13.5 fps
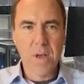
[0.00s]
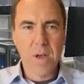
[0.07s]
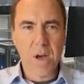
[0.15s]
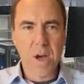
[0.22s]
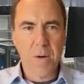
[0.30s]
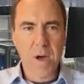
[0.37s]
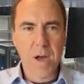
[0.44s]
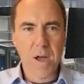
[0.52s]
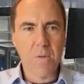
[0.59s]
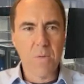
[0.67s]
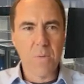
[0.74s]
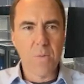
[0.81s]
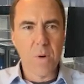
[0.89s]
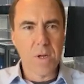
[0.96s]
I
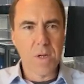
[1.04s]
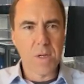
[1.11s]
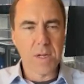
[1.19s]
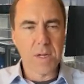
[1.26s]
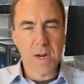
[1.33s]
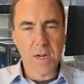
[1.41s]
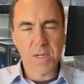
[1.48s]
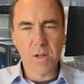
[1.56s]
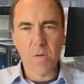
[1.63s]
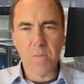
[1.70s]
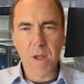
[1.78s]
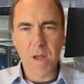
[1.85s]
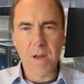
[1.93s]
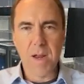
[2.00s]
was, and I still
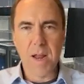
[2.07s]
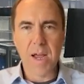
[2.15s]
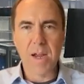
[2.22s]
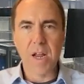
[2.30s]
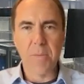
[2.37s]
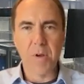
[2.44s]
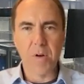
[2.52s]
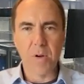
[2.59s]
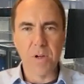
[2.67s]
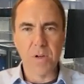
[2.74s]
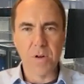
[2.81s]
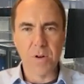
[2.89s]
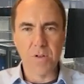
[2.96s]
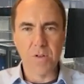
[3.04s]
remain, an academic
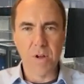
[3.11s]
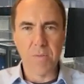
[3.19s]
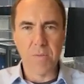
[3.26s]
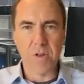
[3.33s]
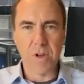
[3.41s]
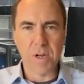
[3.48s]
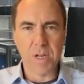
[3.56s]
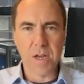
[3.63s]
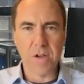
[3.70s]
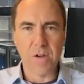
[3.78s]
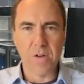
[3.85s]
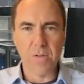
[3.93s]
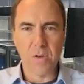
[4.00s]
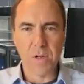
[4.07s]
researcher at Michigan
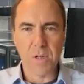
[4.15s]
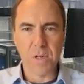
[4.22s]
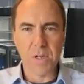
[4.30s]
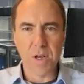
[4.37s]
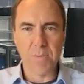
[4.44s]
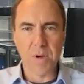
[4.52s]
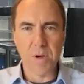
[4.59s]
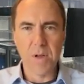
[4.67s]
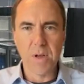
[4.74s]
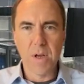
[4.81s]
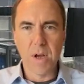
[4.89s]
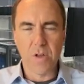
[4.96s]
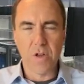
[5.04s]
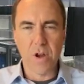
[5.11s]
Tech University. I'm
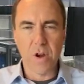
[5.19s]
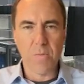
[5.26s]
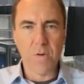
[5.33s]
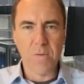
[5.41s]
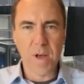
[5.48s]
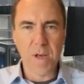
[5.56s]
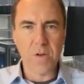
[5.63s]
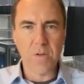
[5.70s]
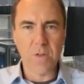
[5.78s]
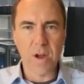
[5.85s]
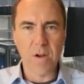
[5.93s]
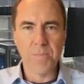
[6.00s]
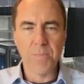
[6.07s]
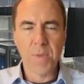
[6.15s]
a chaired professor
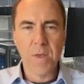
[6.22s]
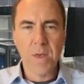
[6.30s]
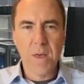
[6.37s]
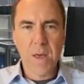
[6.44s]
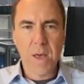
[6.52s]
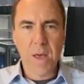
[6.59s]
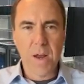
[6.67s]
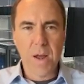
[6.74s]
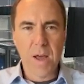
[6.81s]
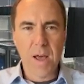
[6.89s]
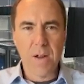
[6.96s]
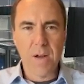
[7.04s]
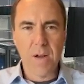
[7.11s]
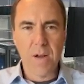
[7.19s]
there. And I
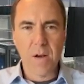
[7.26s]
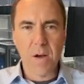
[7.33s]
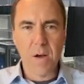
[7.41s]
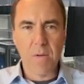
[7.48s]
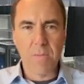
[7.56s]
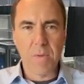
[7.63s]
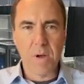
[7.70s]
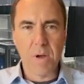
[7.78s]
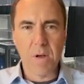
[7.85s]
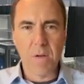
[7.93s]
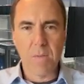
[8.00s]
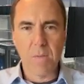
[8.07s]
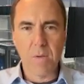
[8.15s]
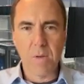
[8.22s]
had
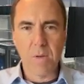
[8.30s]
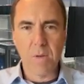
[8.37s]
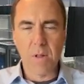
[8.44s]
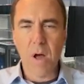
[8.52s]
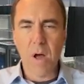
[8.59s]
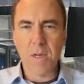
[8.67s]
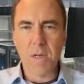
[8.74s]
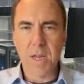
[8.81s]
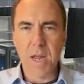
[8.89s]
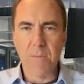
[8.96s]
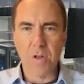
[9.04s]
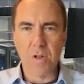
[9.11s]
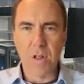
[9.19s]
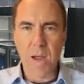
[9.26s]
a
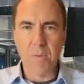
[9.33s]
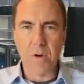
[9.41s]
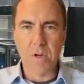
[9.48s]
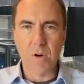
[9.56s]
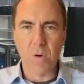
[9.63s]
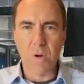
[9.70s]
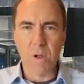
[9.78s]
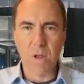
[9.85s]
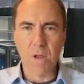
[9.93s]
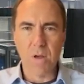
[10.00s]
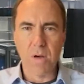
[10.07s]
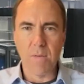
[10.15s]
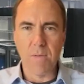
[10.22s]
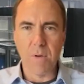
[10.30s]
long-established
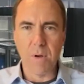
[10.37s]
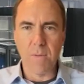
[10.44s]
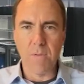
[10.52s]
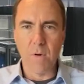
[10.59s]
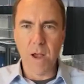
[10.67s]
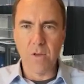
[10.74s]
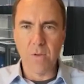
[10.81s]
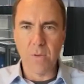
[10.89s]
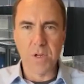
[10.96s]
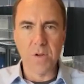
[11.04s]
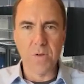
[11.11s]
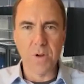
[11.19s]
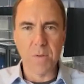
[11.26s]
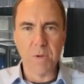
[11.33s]
laboratory of graduate
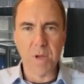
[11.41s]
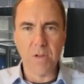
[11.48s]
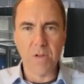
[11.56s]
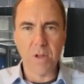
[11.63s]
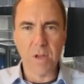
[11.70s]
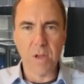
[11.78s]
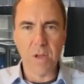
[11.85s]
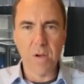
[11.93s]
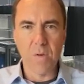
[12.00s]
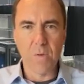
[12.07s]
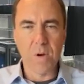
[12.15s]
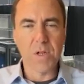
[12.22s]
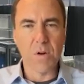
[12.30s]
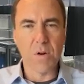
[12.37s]
student and PhD
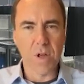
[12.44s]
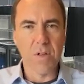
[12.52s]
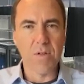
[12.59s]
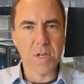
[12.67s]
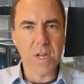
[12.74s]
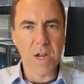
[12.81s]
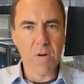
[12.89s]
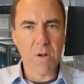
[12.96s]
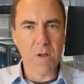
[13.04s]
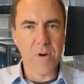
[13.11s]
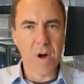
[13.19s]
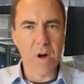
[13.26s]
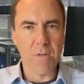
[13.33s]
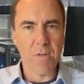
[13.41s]
research in this area
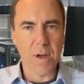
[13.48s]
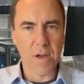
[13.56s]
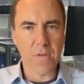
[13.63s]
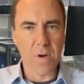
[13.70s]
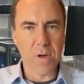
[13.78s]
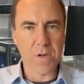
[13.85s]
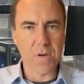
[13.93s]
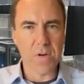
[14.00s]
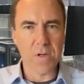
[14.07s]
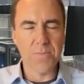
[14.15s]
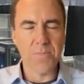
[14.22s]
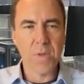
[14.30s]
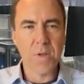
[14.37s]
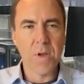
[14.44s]
of Hall effect thrusters.